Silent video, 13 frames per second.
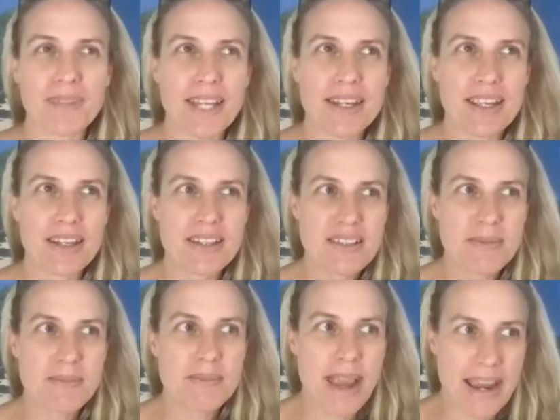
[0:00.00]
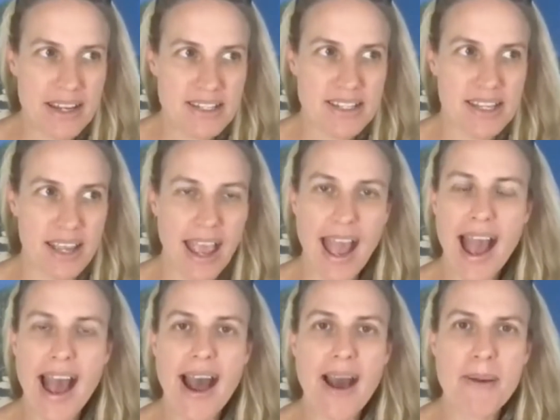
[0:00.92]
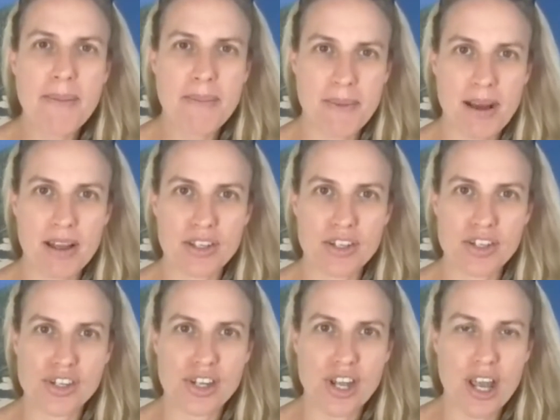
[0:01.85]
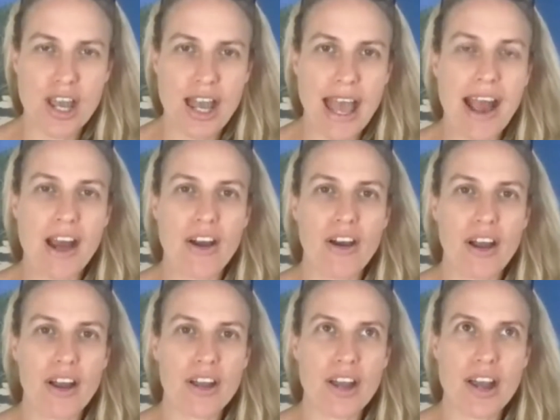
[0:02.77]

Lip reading: And it is amazing how much our